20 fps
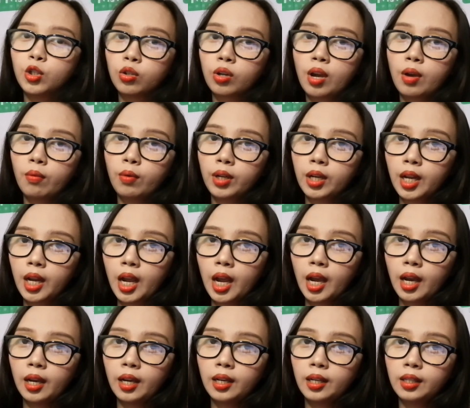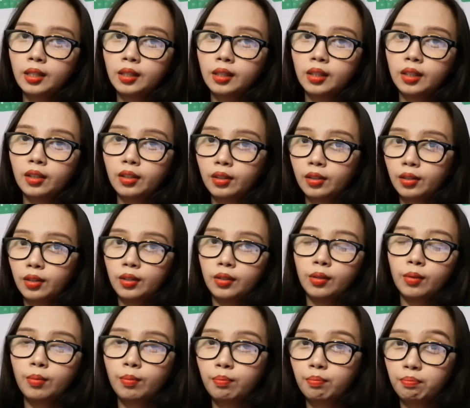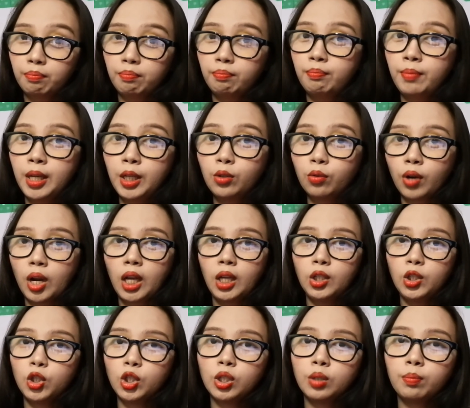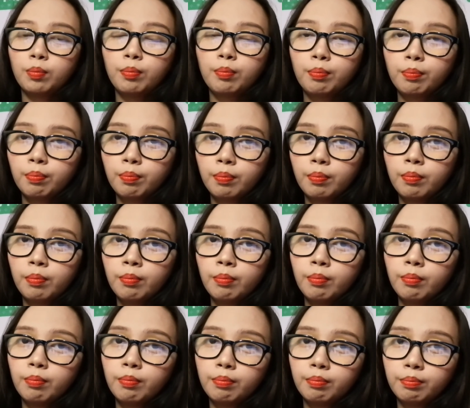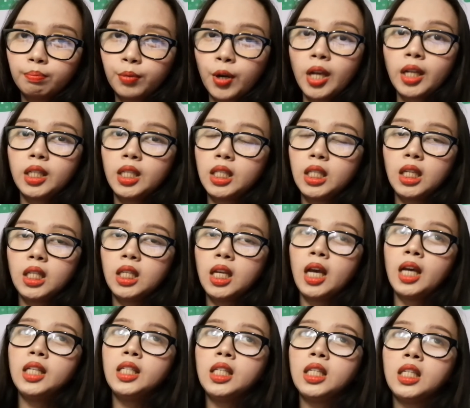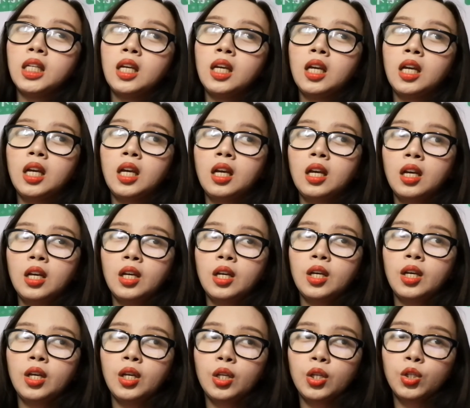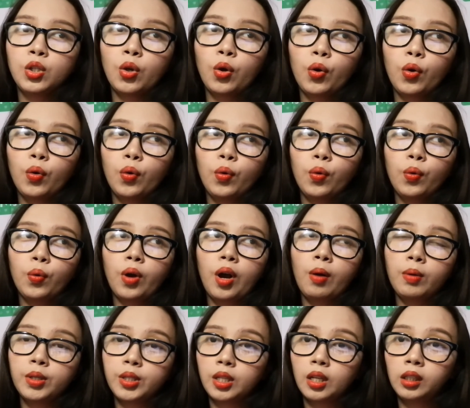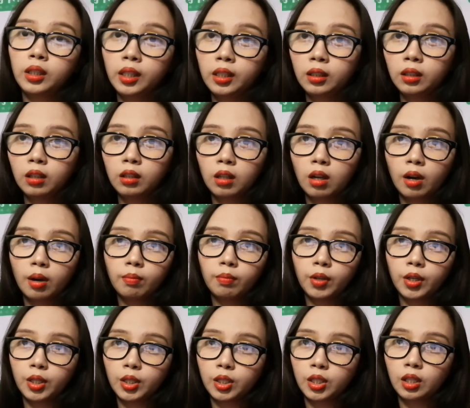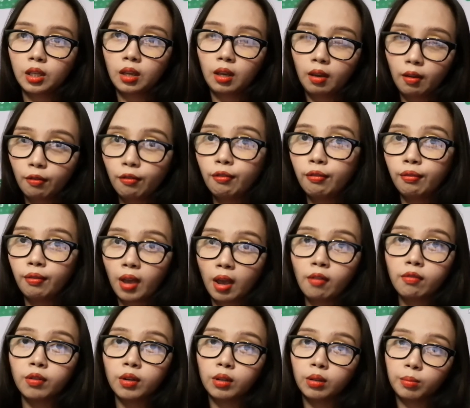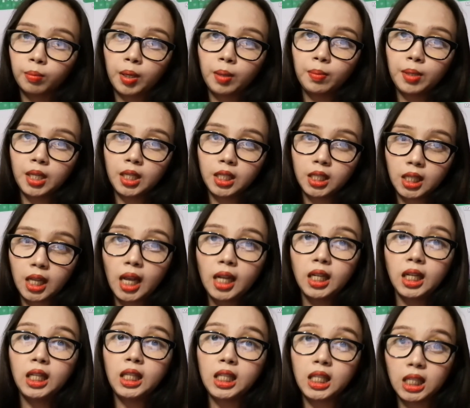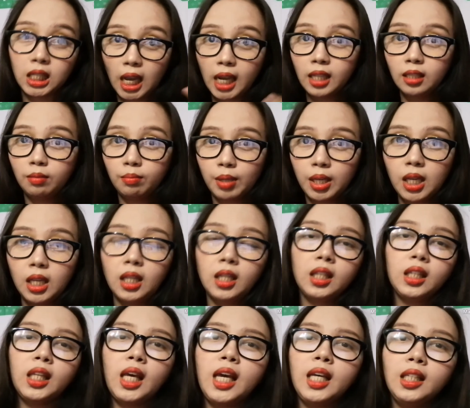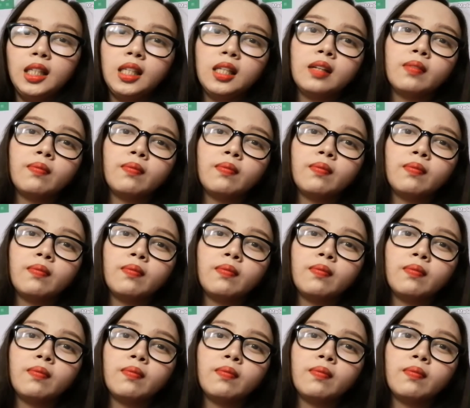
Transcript: try when I had the mid-range pregnancy test. So I was a little alarmed because if ever the baby is dead inside me, then